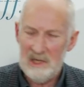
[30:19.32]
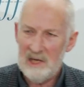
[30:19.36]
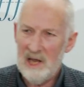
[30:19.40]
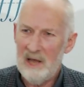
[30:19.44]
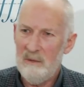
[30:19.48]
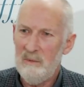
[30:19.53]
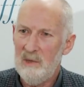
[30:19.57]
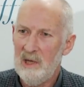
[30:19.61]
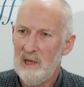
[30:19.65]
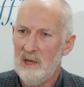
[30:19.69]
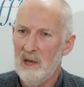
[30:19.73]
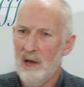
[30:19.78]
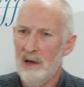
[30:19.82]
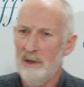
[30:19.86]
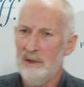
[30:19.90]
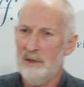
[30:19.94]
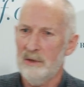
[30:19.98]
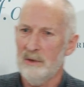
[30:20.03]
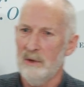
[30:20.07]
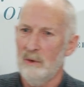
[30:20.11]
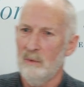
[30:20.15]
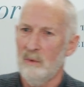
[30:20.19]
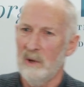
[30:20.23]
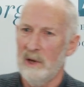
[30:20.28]
time you go
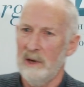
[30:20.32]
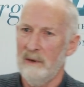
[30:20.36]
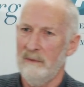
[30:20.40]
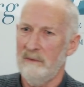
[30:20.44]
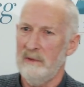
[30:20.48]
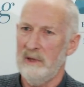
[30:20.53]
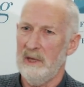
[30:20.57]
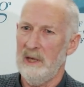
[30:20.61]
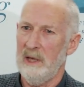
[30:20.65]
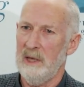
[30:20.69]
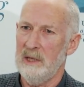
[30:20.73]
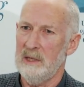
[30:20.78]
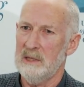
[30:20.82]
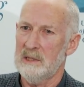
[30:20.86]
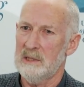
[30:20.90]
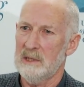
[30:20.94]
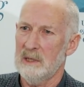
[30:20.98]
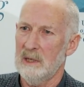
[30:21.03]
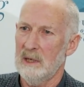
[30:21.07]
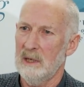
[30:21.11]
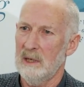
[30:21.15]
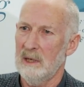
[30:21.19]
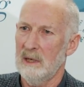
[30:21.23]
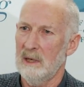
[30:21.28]
through one of these
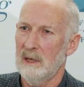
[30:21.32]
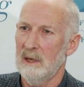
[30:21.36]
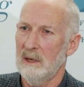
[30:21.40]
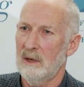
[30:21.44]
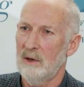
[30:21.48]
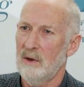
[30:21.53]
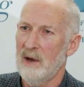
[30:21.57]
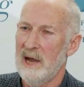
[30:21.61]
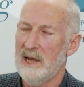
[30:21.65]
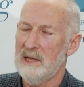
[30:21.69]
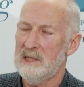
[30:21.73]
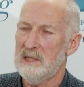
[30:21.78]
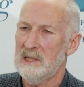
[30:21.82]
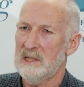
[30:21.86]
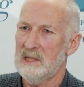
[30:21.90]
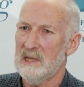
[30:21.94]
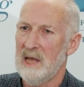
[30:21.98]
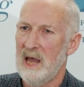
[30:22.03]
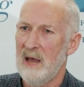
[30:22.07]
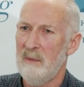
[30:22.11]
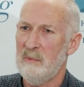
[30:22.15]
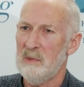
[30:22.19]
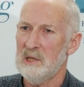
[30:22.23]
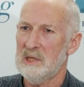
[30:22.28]
uh, crisis
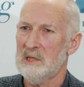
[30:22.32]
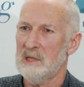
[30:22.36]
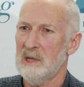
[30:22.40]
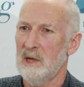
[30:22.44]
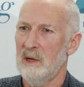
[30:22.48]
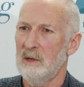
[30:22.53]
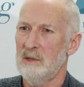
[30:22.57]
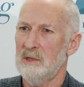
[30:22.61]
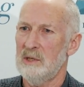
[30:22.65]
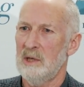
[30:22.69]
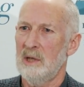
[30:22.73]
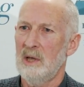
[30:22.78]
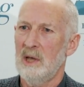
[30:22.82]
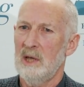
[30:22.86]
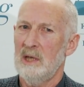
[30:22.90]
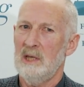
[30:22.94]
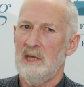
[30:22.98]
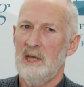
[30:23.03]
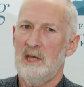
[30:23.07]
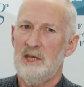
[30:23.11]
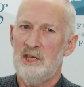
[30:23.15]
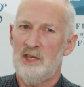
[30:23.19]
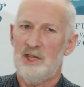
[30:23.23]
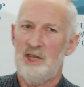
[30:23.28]
episodes,
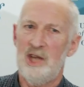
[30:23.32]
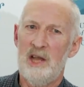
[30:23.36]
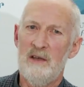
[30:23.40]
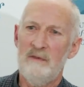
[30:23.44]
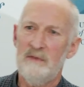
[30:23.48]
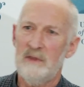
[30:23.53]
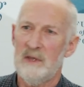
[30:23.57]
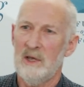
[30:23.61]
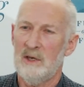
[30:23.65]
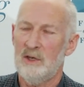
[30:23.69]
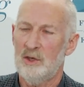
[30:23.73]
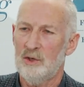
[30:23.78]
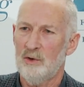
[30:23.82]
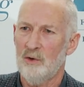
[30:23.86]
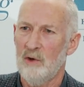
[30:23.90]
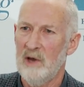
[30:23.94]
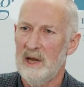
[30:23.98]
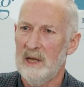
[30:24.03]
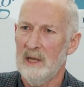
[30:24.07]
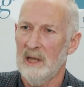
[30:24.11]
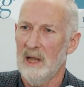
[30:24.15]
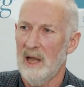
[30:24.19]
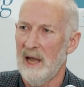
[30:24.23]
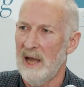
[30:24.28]
you shift the
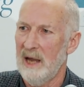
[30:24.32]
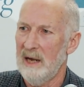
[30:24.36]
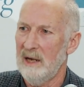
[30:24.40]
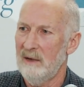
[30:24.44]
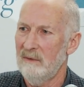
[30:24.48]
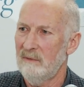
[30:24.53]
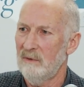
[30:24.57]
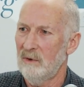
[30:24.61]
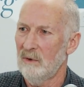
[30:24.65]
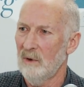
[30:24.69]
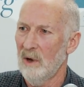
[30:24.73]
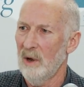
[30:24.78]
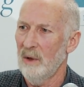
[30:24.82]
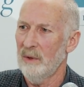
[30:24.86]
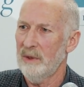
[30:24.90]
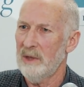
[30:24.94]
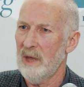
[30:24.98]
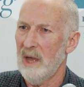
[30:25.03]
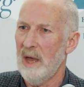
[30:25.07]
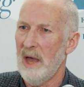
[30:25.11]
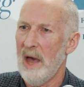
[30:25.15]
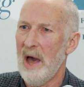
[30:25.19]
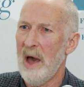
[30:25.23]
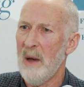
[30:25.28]
trend line of growth
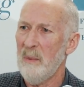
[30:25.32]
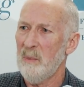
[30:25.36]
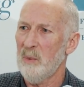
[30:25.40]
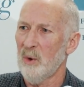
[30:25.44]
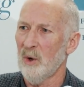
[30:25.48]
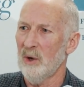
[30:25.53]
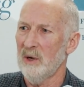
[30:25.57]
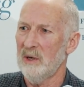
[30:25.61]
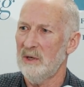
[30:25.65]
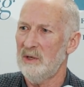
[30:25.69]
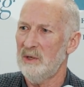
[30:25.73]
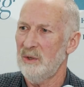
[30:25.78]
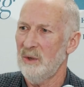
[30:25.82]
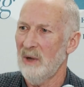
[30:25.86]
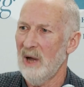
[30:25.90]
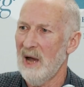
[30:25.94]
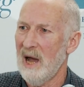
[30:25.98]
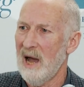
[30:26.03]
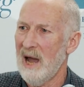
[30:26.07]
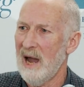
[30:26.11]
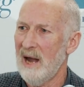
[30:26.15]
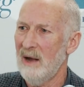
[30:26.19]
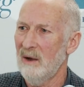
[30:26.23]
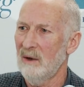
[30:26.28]
upward to a
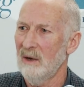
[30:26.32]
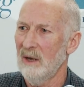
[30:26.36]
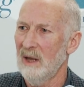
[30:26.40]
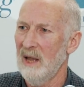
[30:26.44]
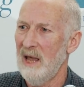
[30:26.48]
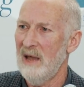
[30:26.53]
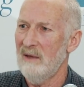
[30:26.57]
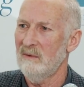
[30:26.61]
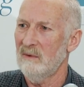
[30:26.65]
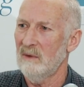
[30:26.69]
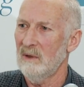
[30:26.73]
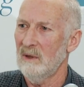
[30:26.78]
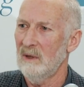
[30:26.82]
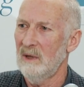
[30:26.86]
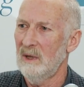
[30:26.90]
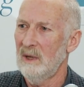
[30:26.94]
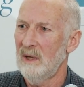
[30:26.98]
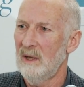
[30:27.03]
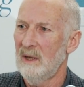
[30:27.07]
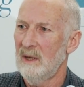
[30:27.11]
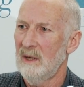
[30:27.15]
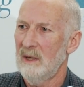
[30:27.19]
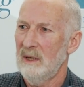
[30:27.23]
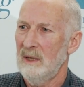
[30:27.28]
higher level.
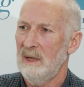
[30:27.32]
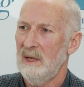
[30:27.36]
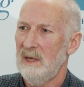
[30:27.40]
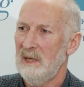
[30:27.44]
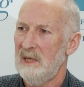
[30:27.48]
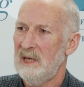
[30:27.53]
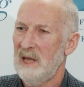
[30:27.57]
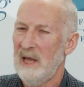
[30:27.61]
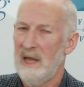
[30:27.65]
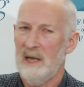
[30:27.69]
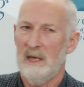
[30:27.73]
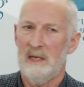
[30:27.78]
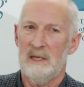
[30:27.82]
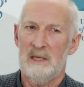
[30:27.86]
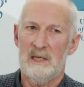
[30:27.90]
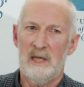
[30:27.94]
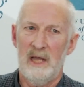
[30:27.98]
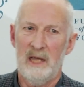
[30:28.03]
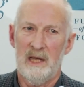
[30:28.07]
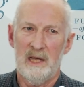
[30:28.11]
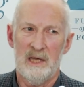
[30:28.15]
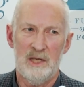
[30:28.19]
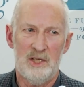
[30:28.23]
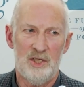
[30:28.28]
You take,
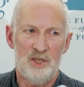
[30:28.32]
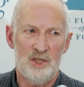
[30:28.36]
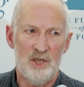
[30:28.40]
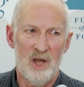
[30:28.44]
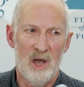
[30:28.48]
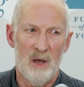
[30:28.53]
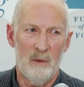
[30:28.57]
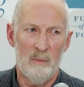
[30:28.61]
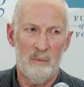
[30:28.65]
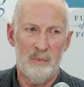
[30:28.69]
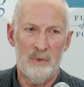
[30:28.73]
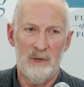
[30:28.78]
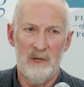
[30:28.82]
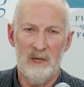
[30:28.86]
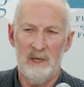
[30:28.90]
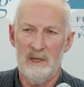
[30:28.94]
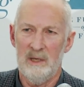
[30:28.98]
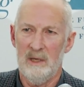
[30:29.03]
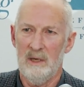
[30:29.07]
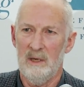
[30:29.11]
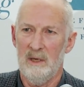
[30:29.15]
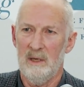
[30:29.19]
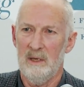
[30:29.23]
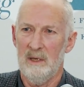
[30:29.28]
take a jump
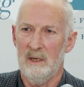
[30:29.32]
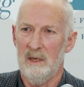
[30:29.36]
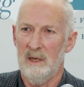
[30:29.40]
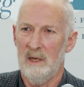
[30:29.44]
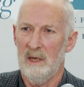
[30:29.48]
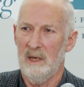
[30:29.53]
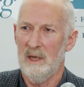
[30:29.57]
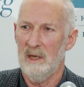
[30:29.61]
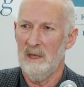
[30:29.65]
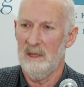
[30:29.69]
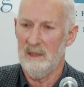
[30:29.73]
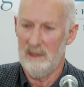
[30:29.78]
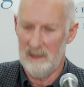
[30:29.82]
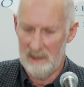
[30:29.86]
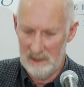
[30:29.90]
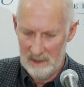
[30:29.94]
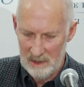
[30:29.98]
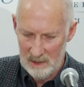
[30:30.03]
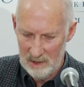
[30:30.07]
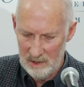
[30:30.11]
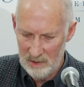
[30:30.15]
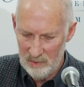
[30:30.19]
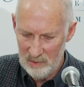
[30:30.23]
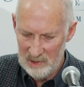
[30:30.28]
and you, and
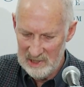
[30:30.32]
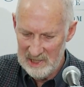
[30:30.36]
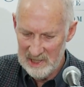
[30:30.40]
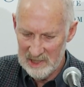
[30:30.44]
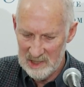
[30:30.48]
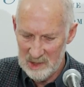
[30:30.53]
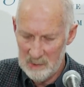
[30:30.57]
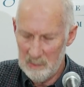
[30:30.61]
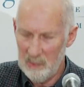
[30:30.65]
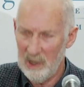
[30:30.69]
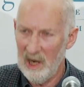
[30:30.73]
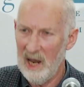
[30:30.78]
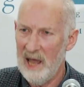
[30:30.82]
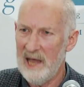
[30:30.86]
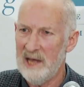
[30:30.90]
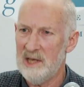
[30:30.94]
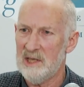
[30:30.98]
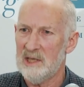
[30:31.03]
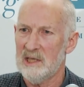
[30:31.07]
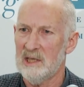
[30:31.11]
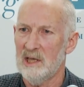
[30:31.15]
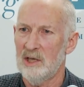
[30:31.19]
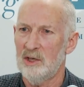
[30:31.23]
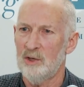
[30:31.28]
you
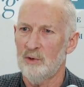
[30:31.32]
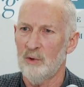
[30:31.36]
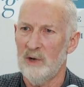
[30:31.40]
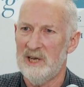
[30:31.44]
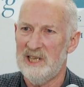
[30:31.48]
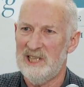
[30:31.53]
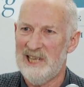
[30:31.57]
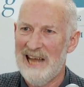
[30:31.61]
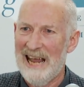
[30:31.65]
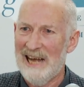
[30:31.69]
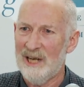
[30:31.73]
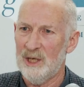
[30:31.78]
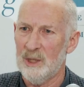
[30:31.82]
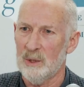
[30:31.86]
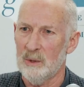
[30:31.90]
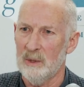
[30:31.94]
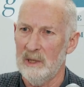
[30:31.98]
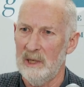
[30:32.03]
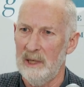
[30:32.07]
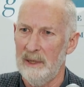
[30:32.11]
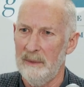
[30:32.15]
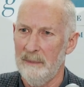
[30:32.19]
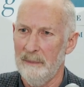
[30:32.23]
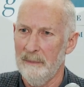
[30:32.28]
displace the
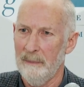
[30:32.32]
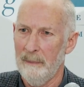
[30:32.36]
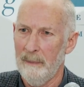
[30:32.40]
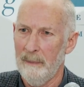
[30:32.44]
trajectory.